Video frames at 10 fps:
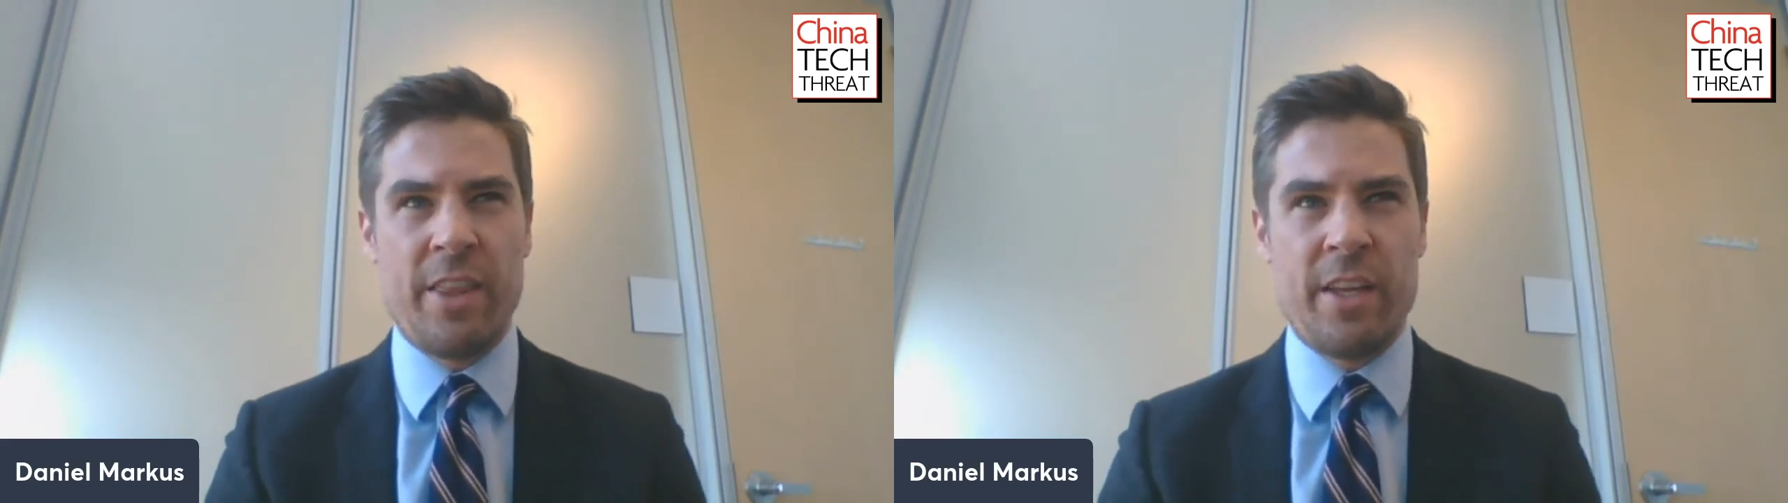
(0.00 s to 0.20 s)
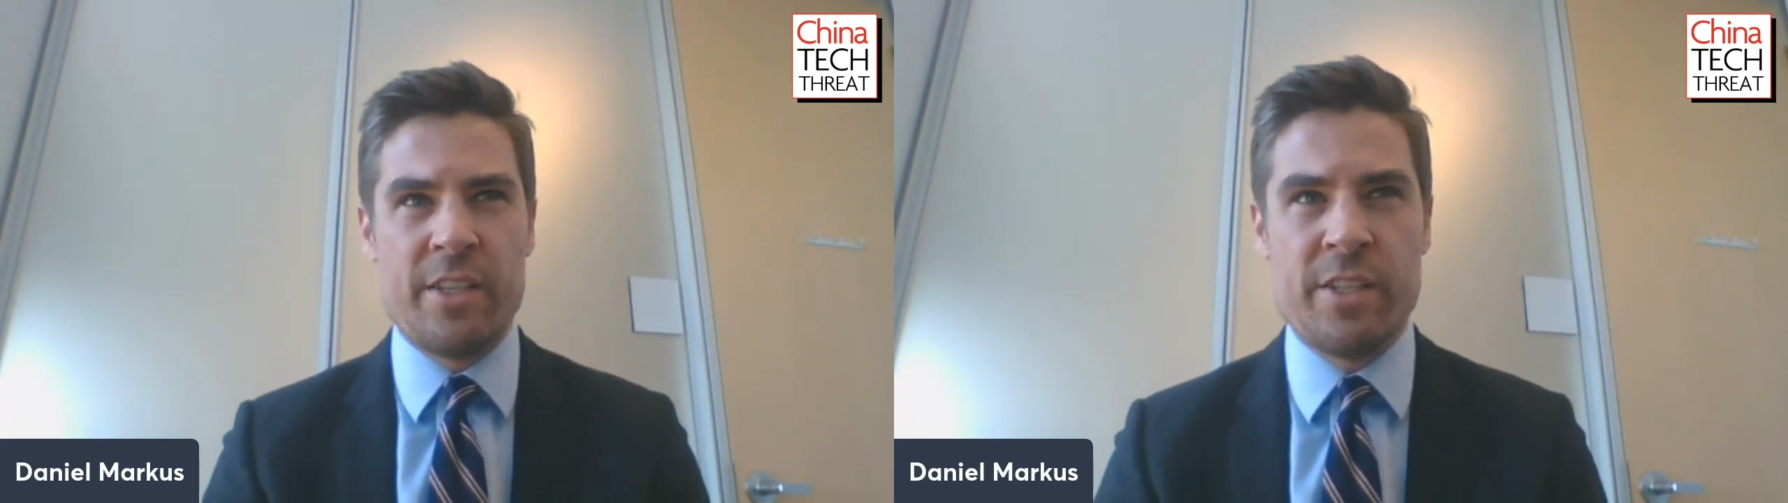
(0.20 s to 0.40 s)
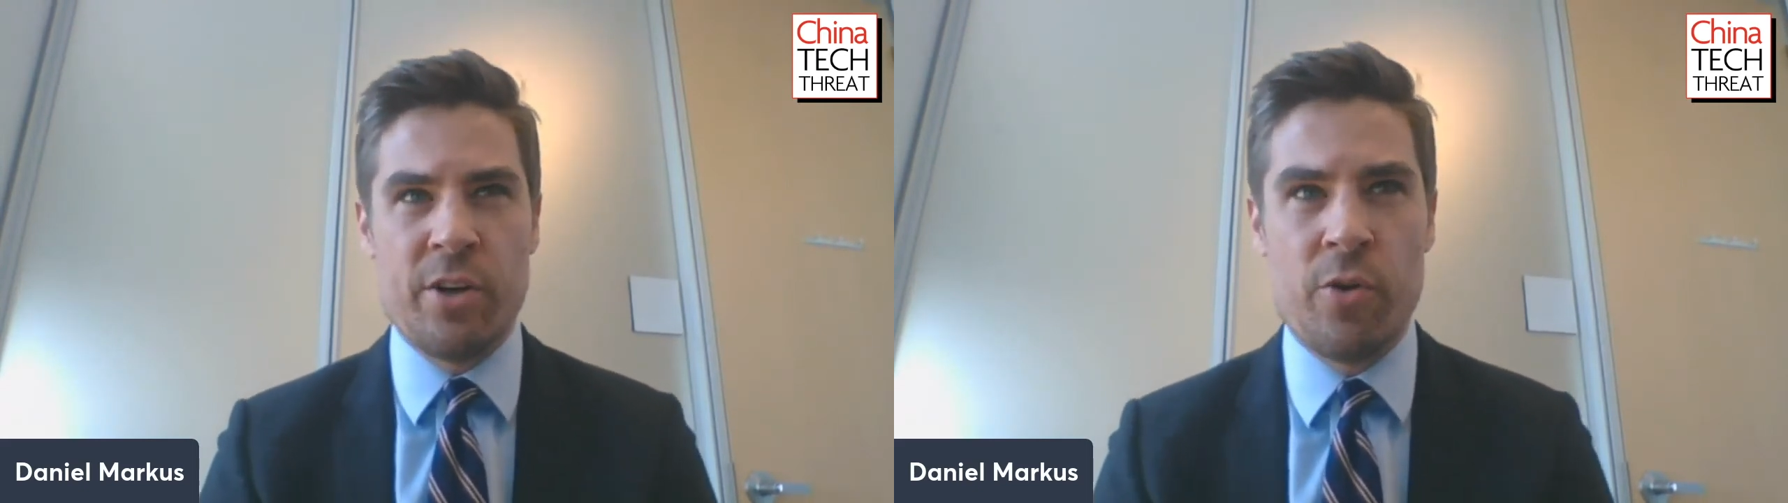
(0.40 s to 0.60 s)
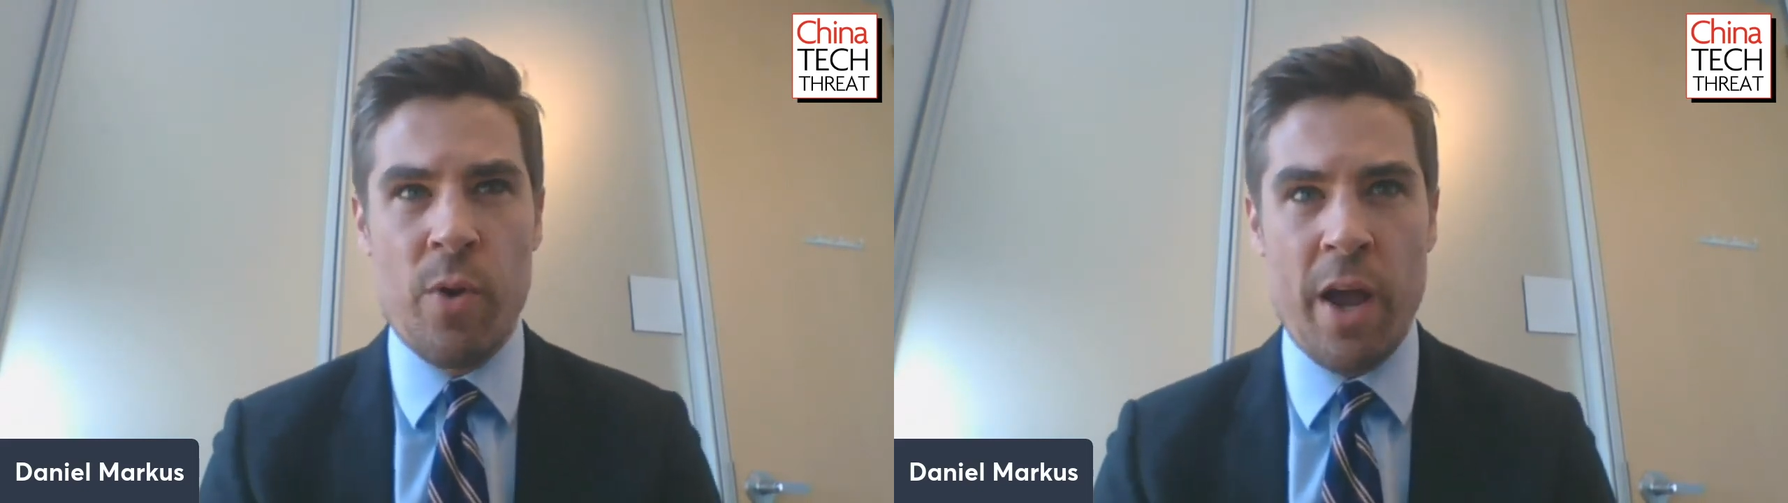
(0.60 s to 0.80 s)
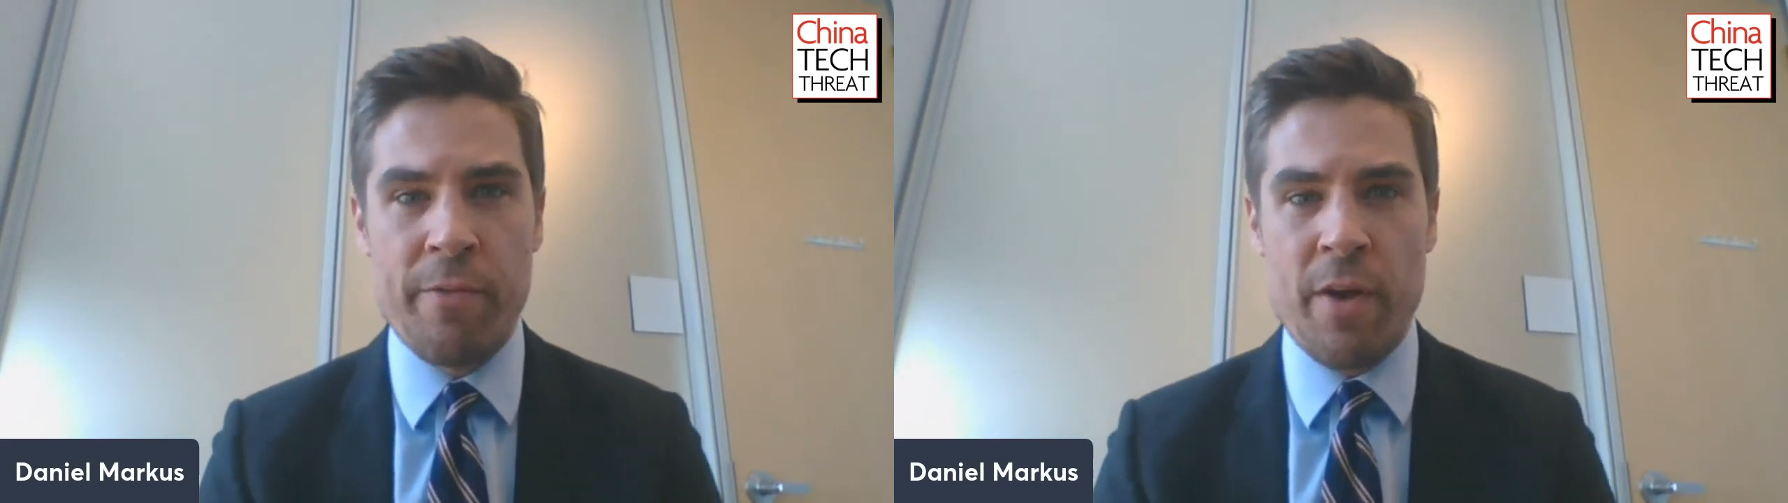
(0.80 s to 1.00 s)

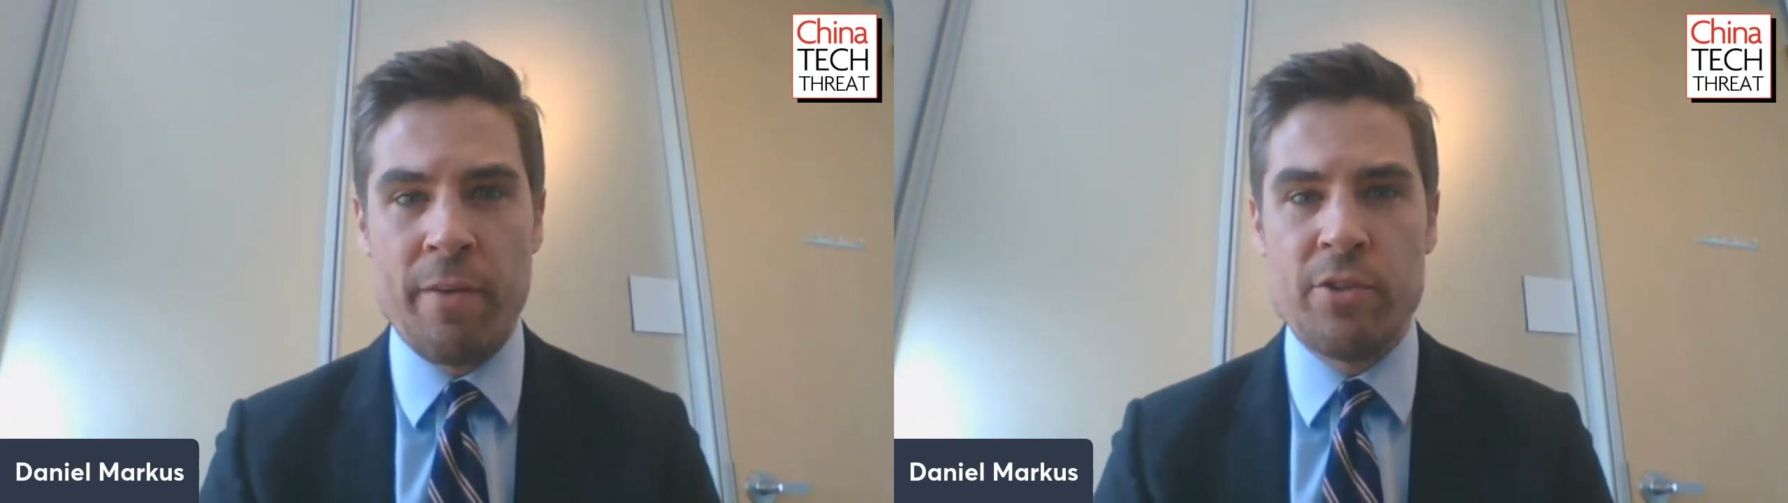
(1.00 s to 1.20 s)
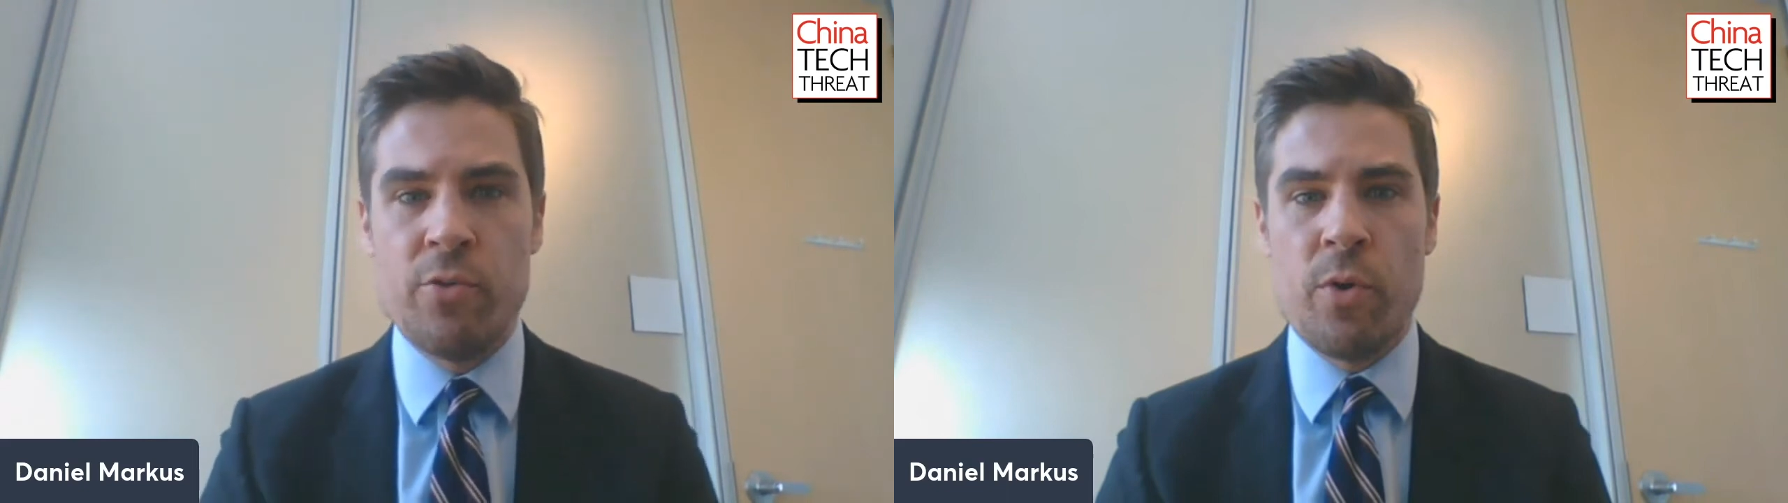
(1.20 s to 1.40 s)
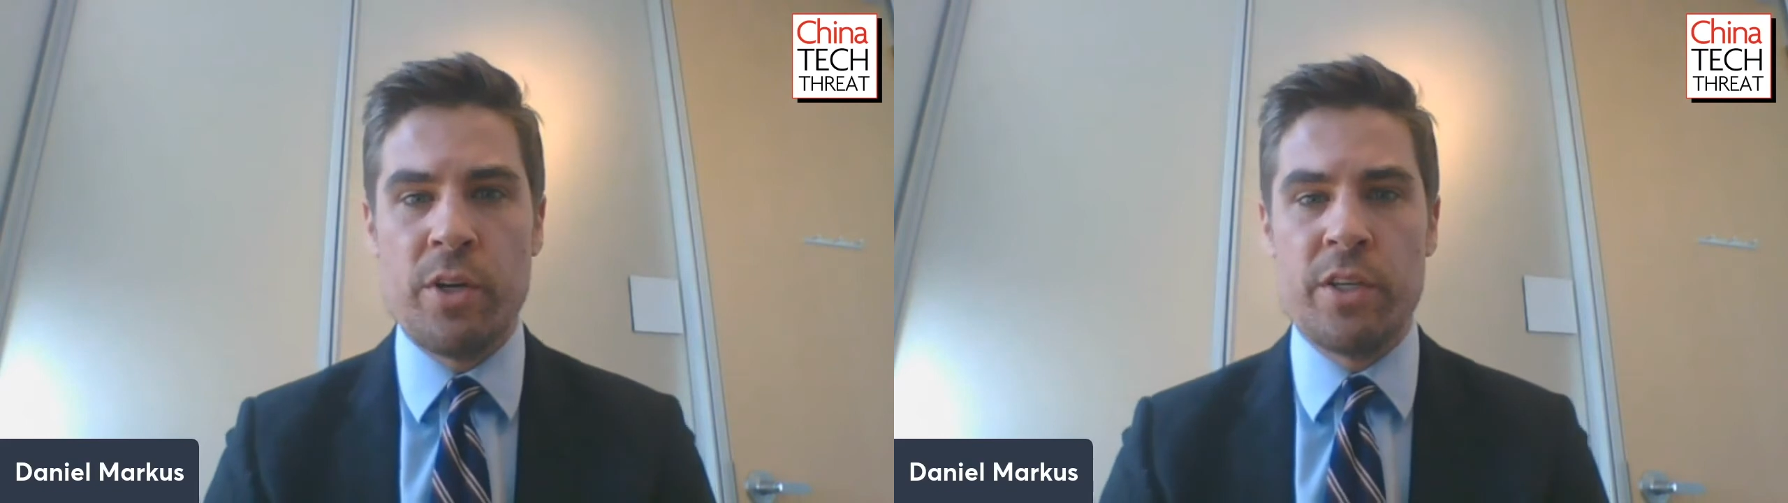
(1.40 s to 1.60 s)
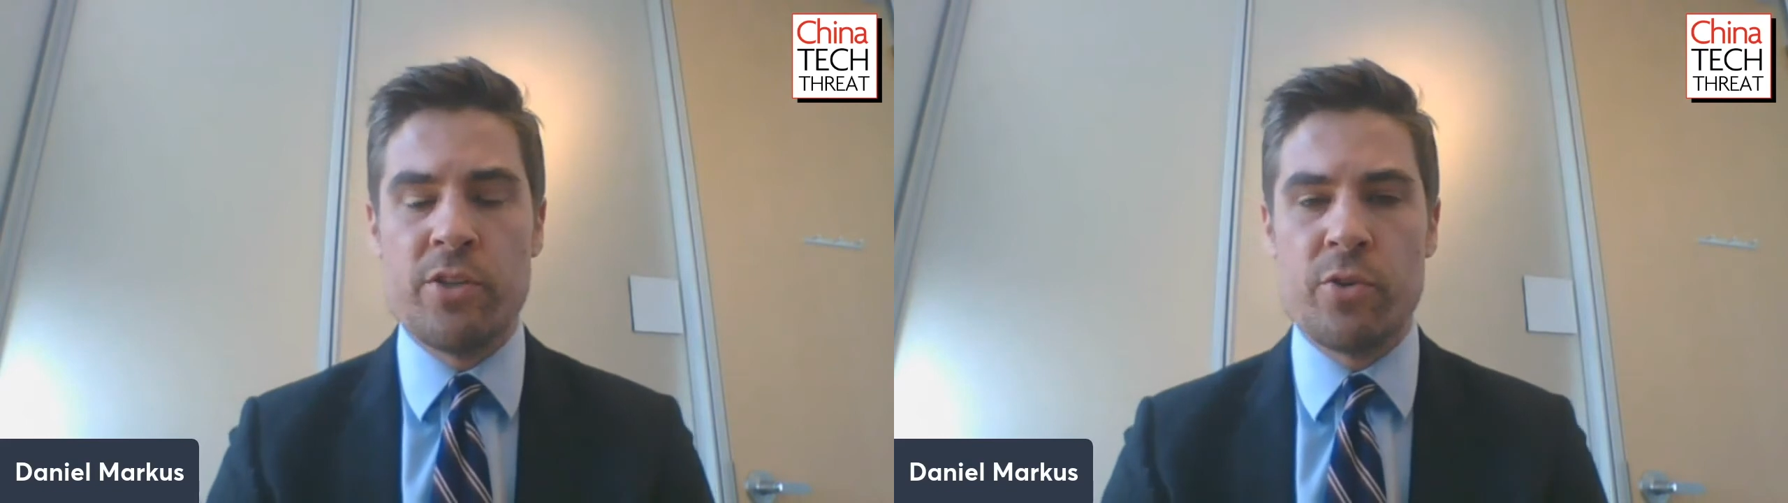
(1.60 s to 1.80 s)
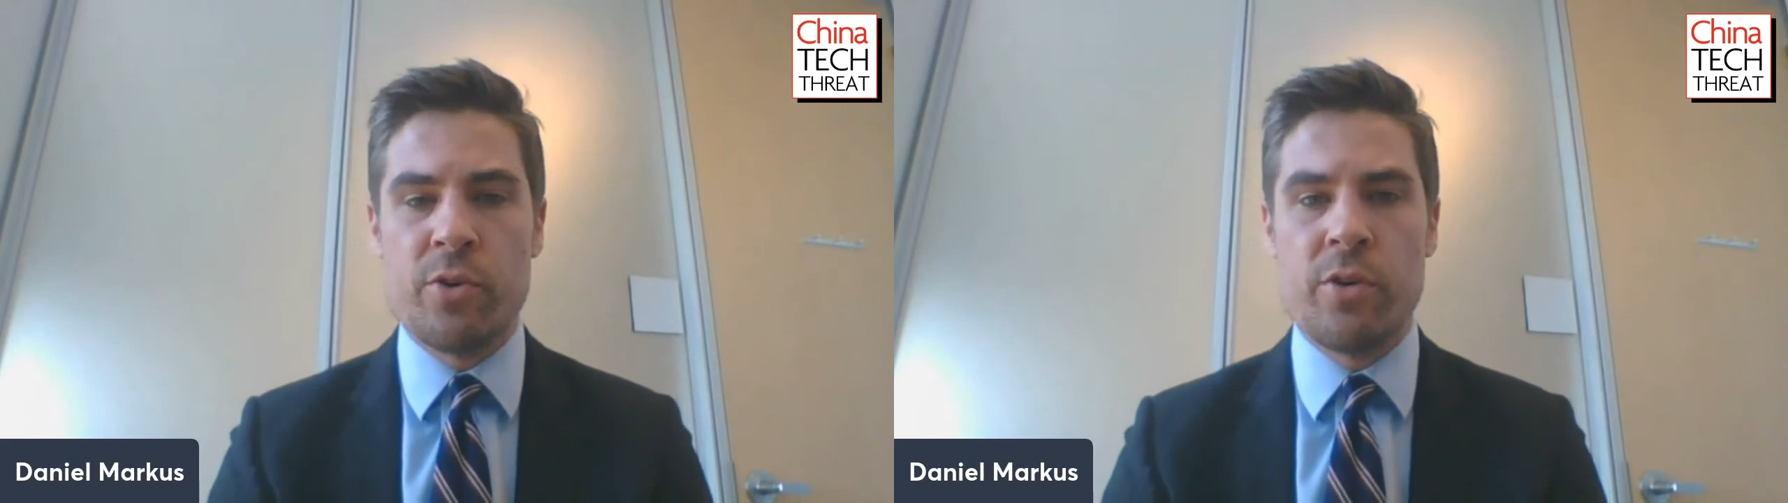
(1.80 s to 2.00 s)
0Y521
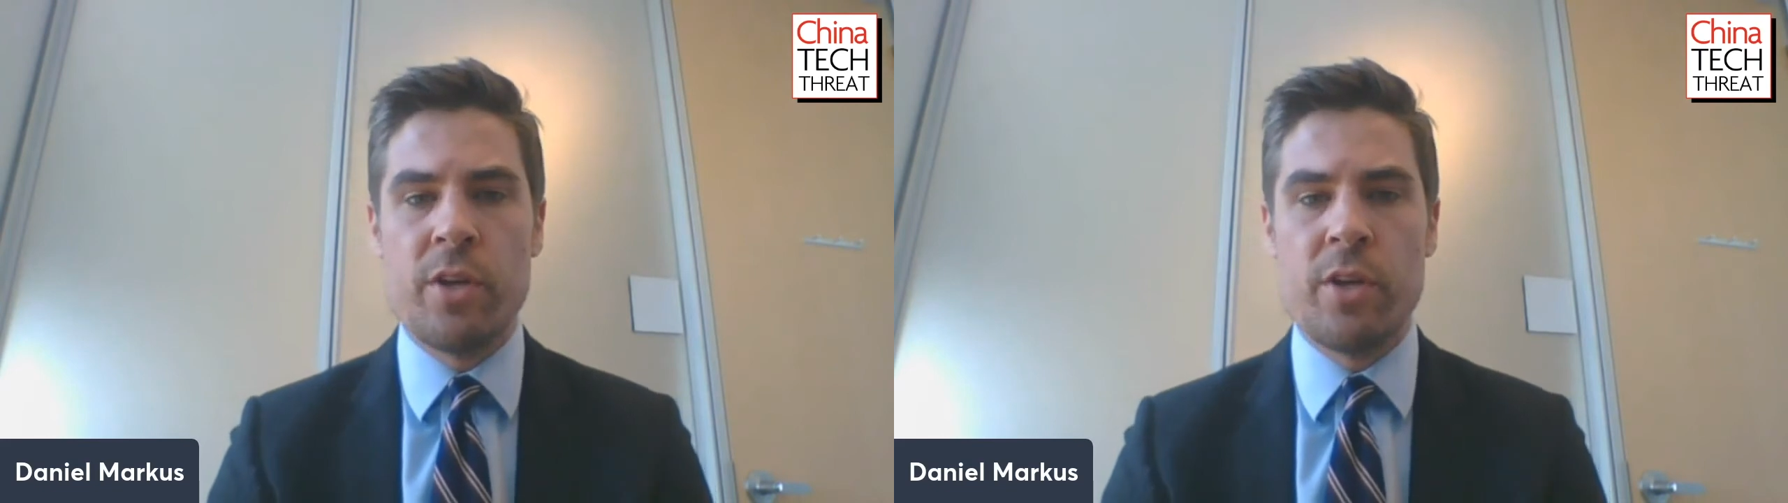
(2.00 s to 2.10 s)
control,